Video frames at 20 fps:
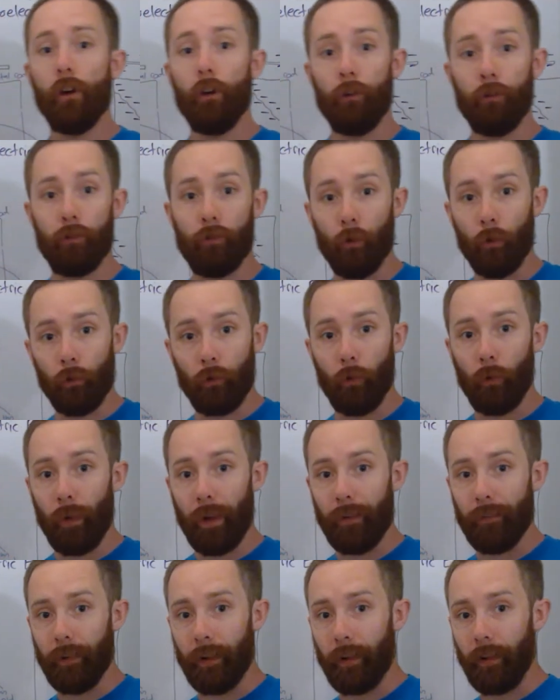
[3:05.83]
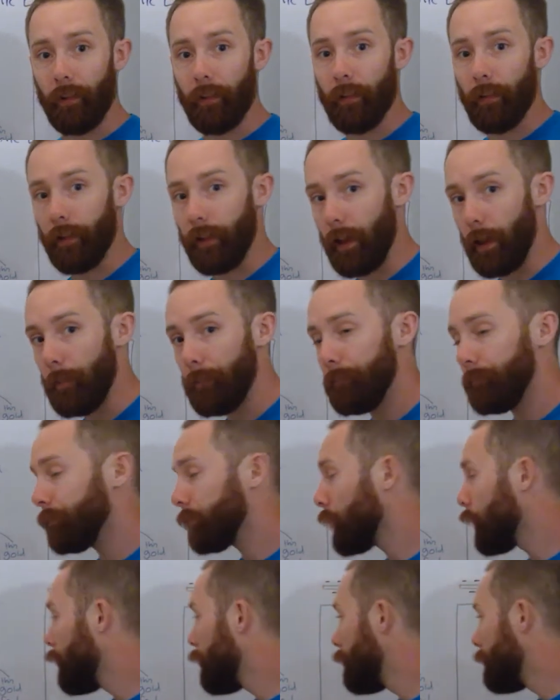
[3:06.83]
shorter wavelength, okay?
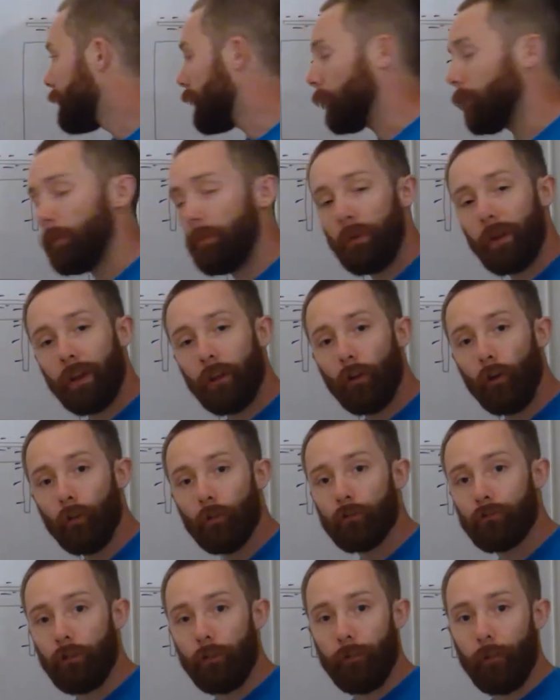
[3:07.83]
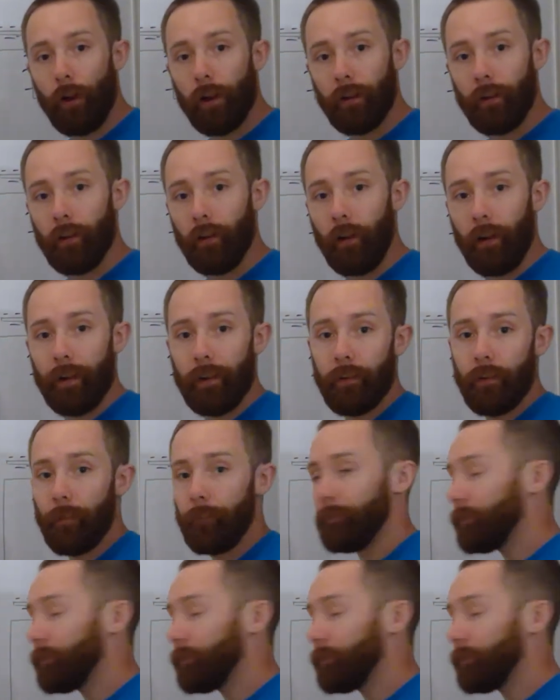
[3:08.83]
Now we bring in ultraviolet light